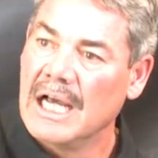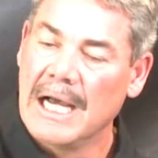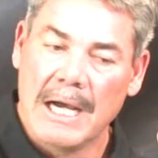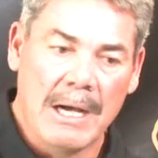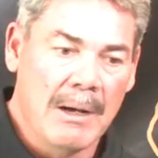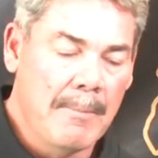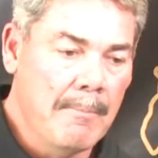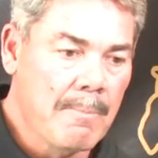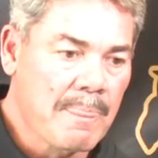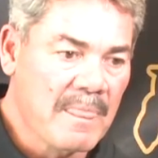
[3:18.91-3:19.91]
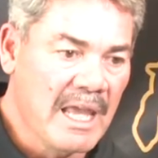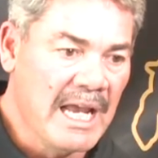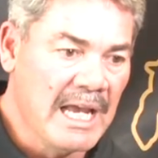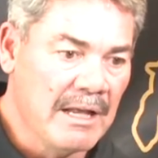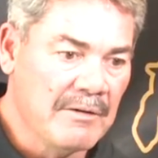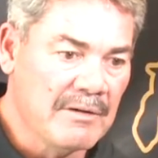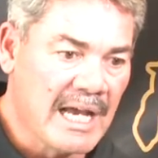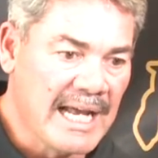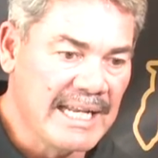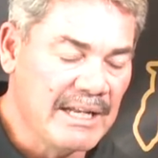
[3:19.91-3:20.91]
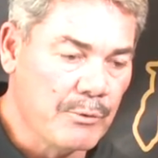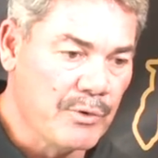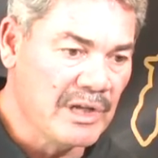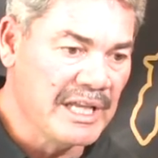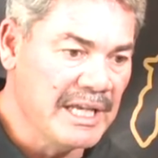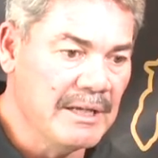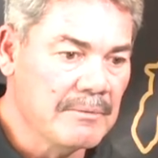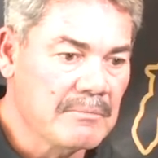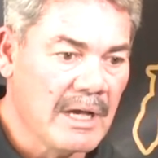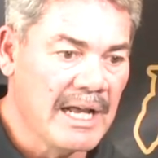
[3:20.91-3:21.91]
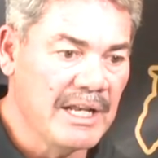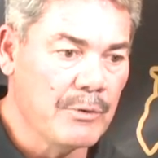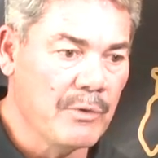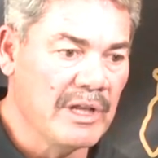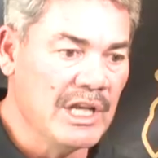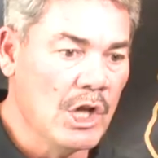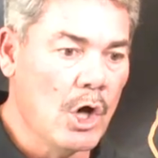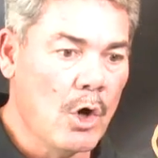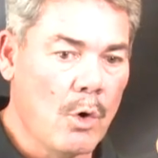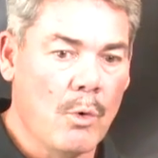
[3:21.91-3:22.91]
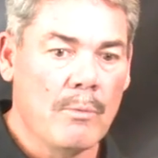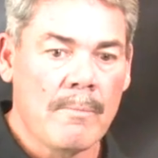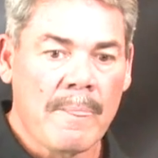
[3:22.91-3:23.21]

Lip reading: and I didn't really know